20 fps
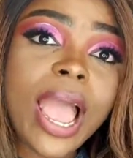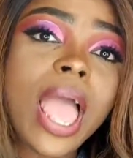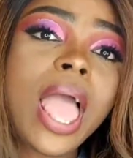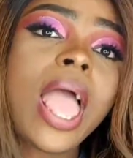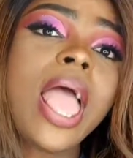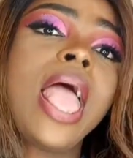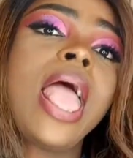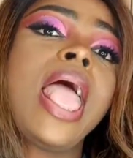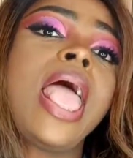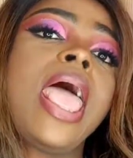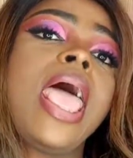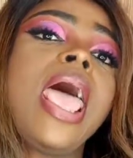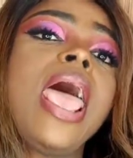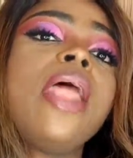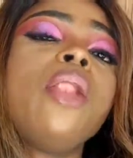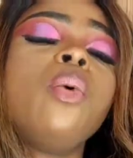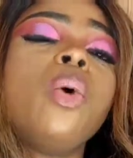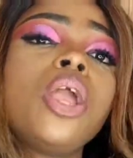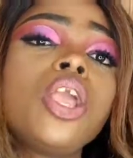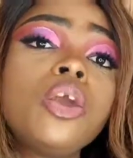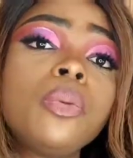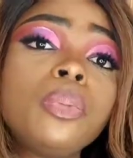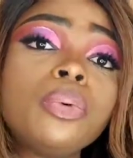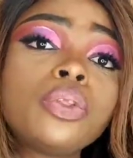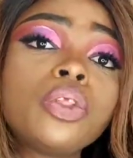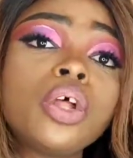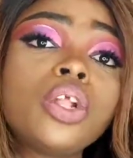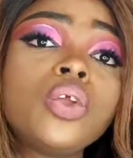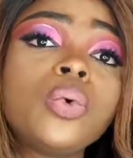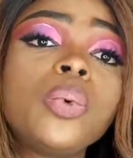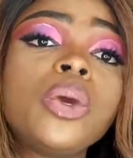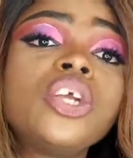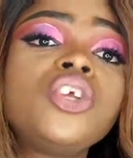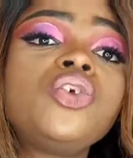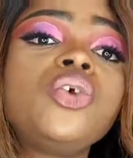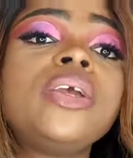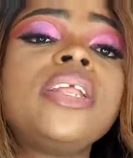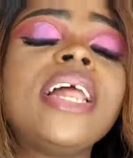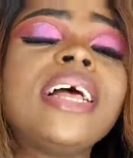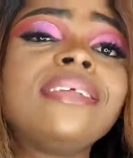and when you put on the waist trainer,
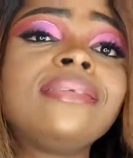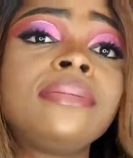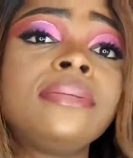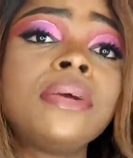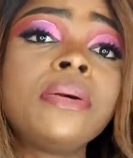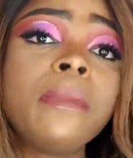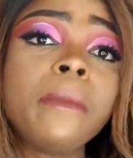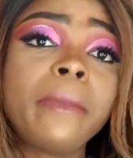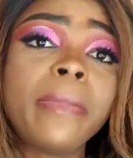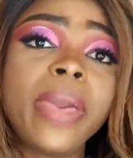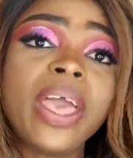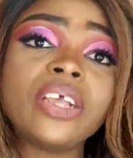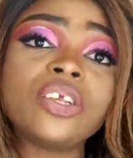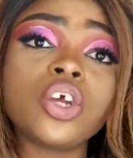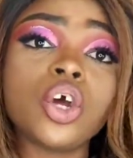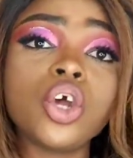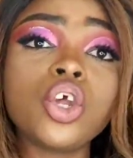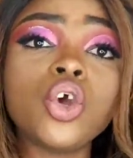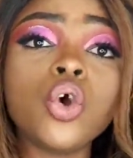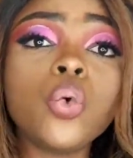still measure your waist.